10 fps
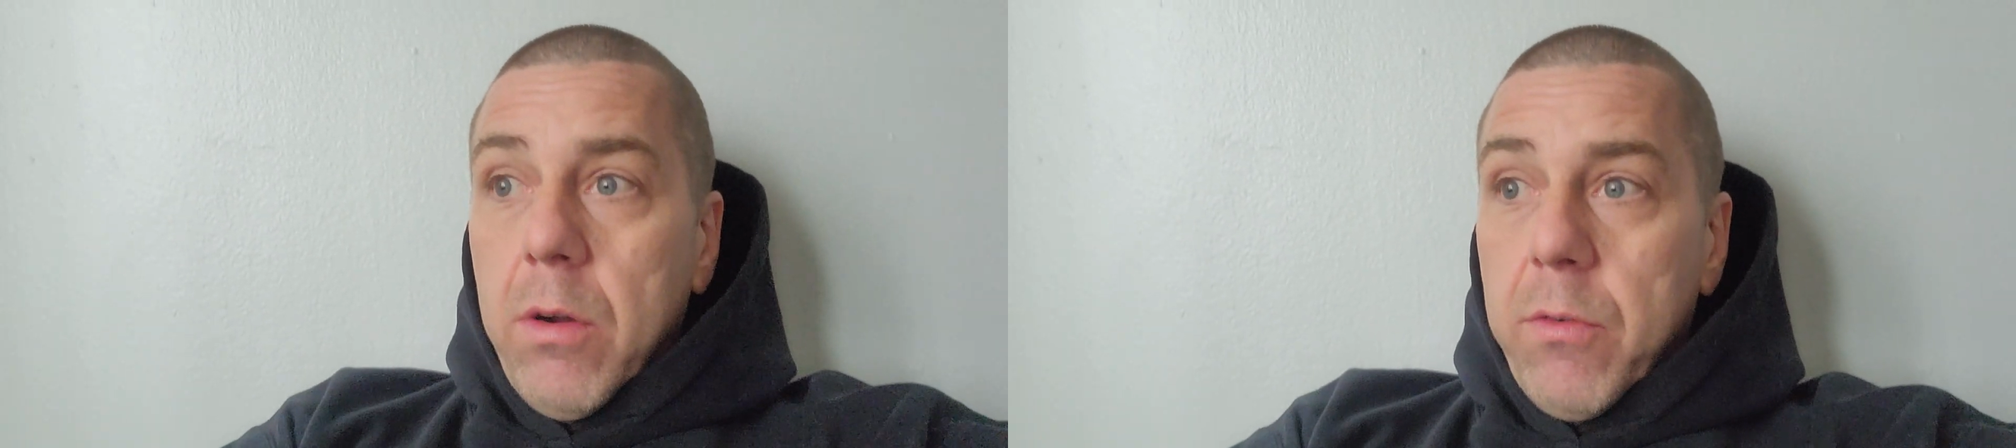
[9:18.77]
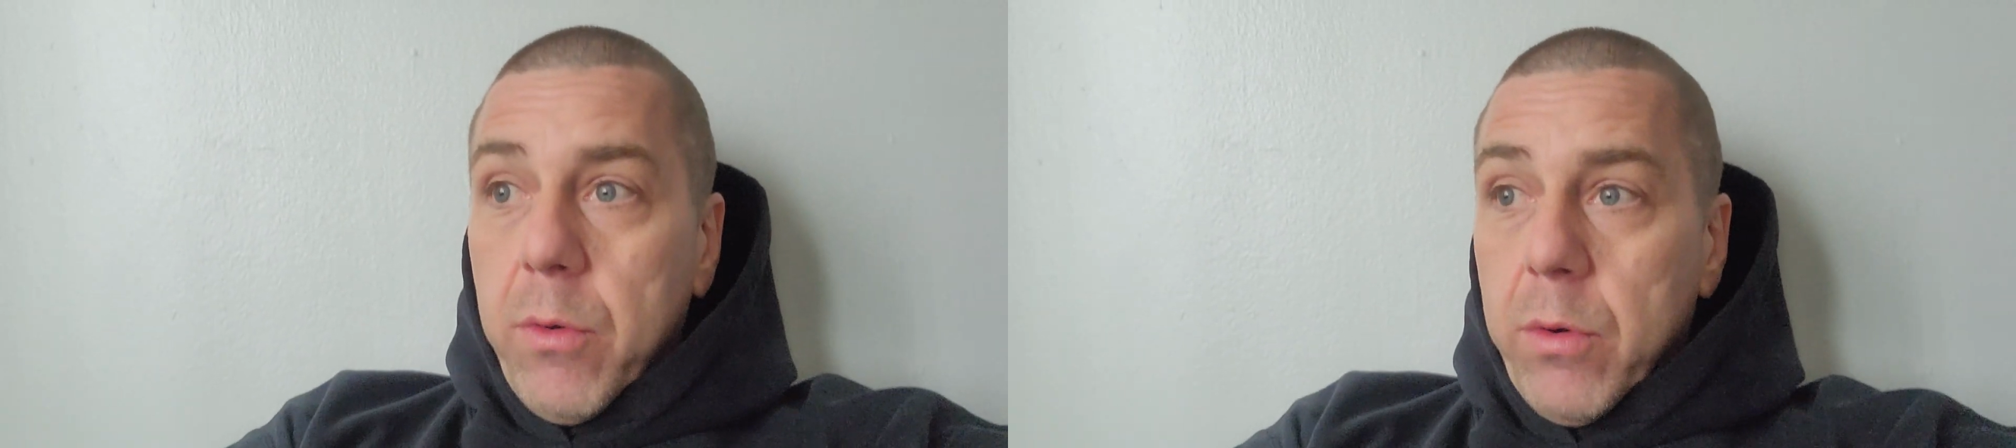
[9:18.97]

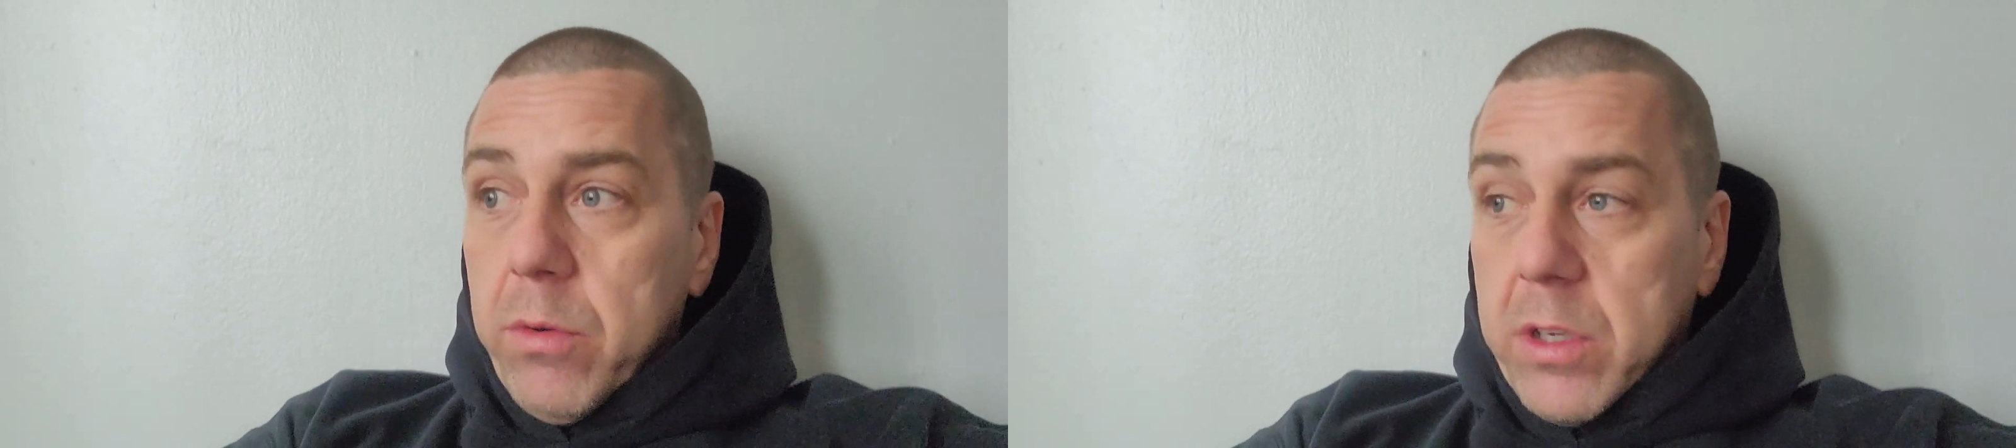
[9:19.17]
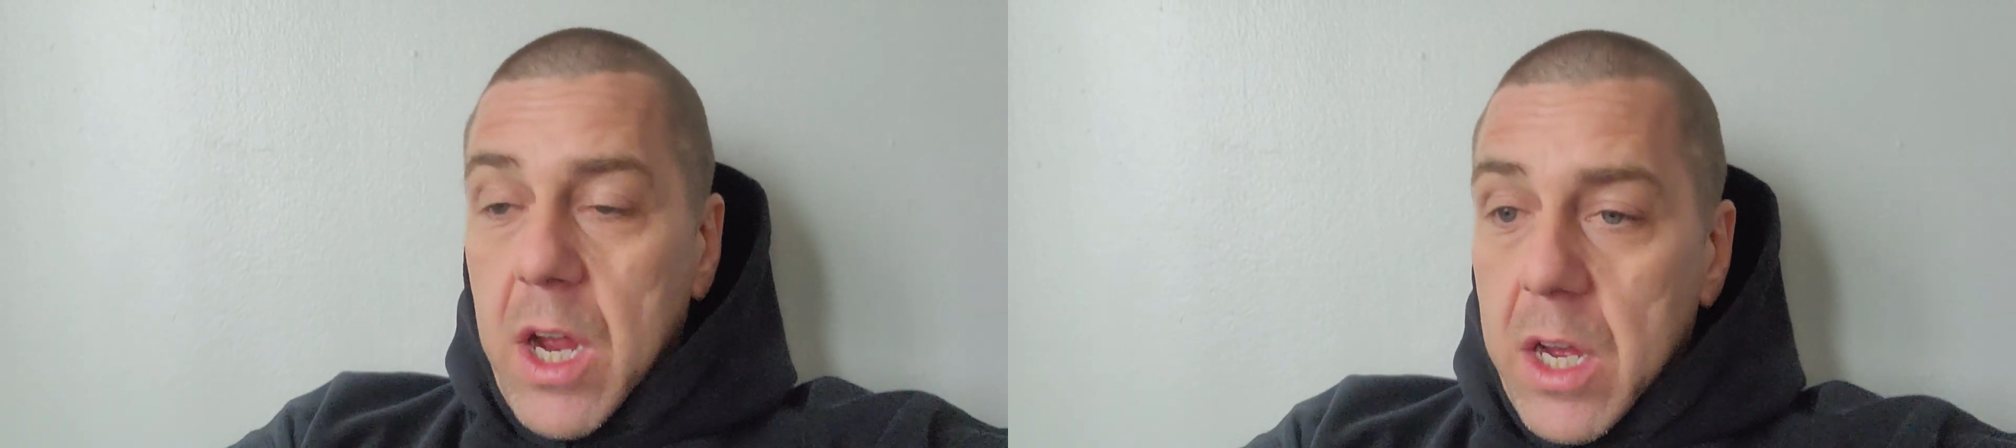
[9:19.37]

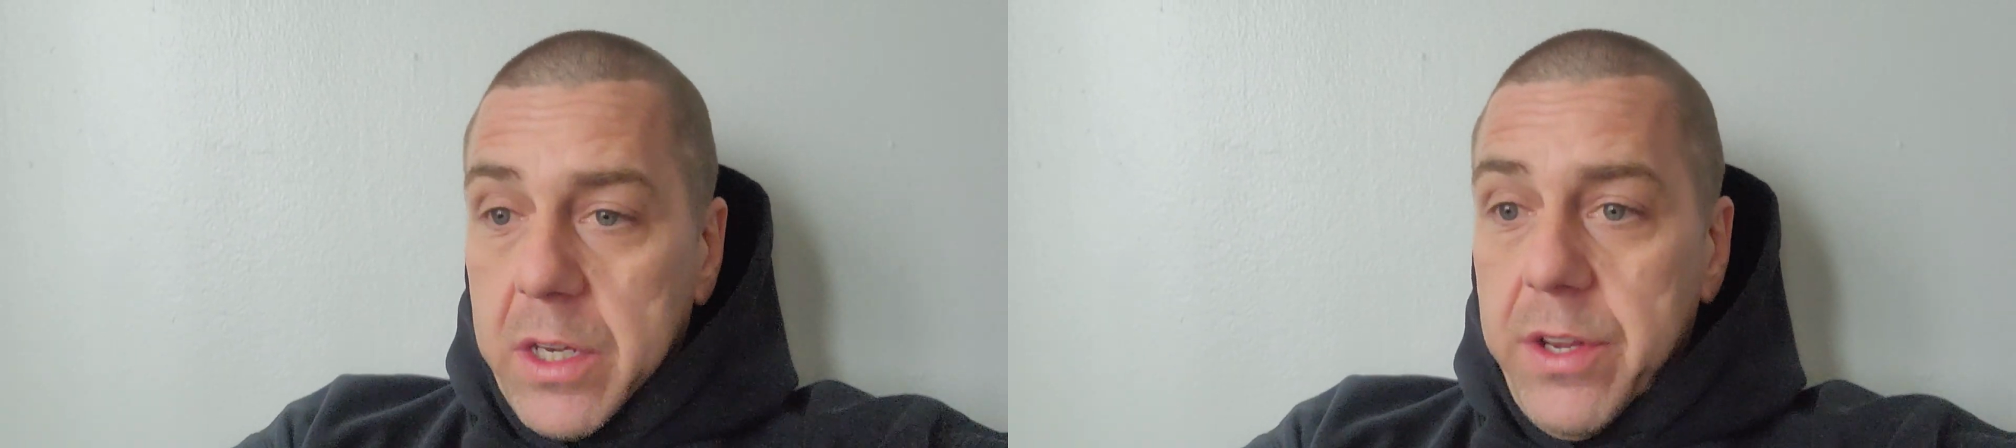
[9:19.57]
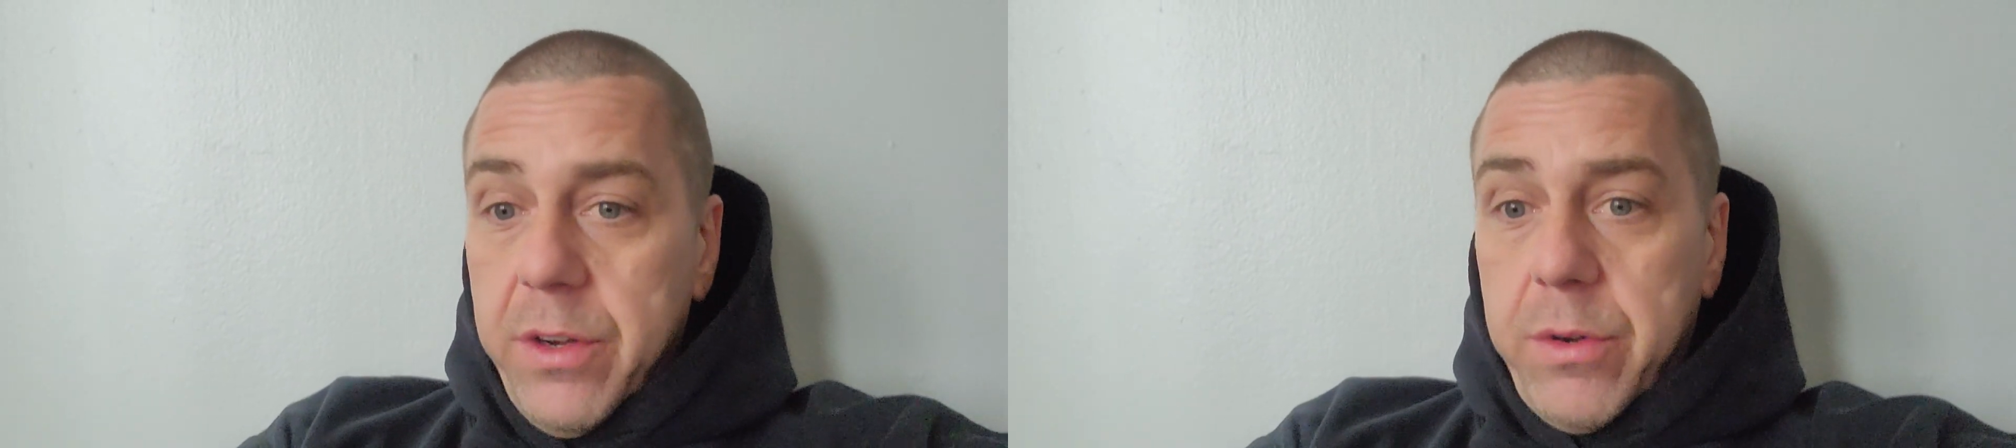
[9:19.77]
for
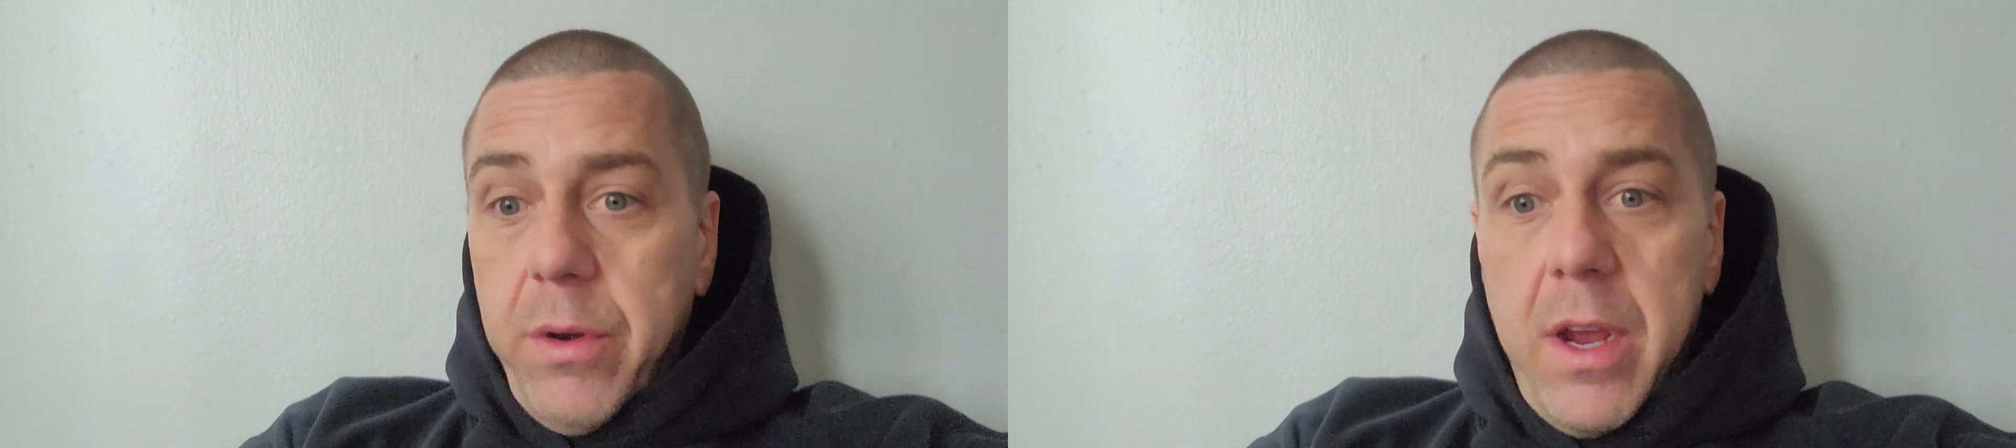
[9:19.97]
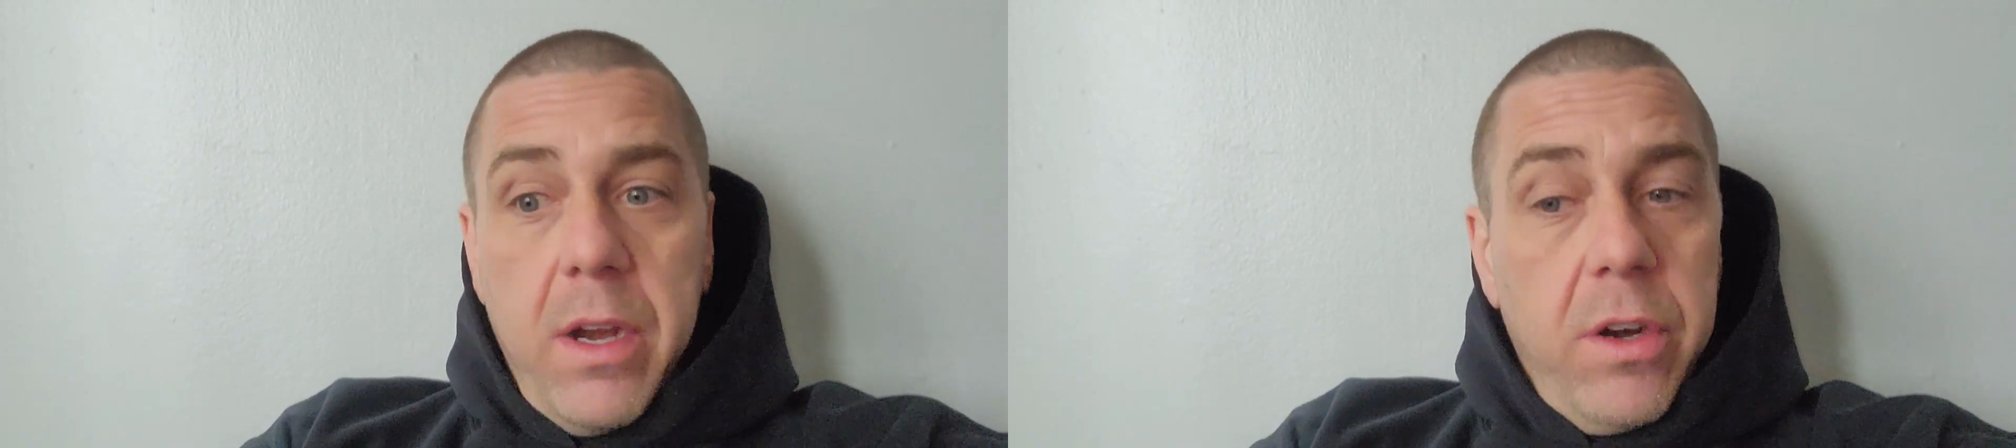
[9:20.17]
content
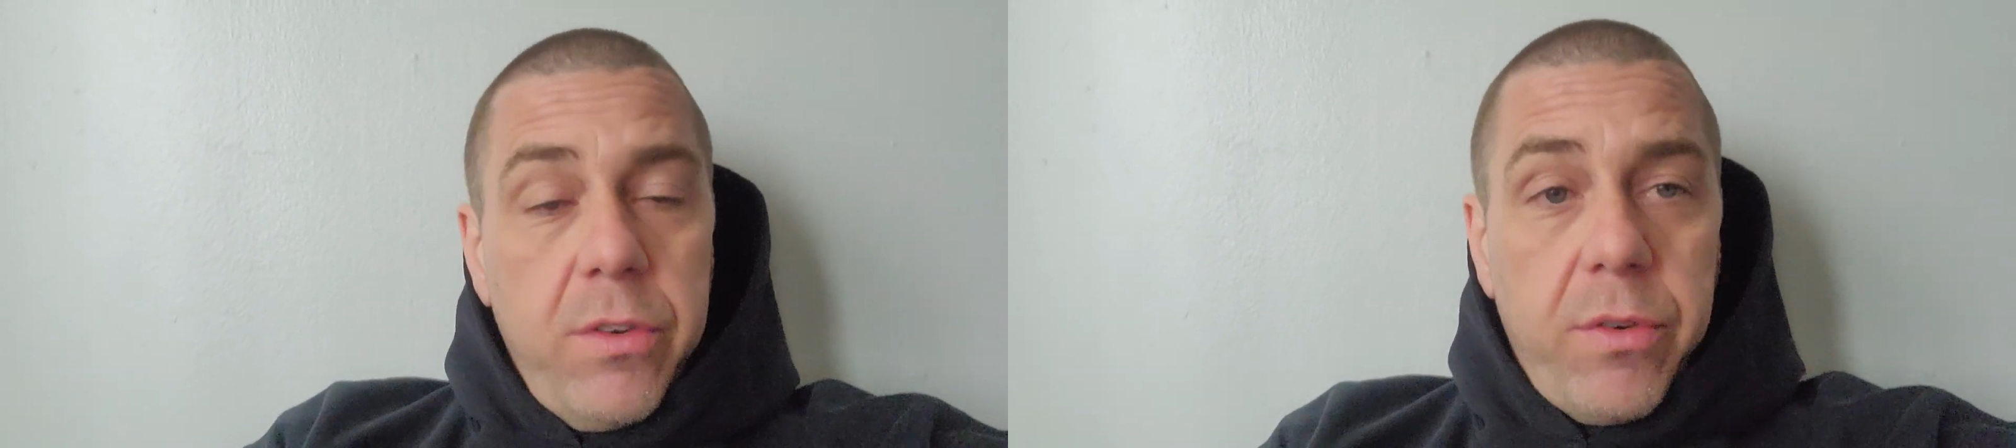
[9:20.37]
creators,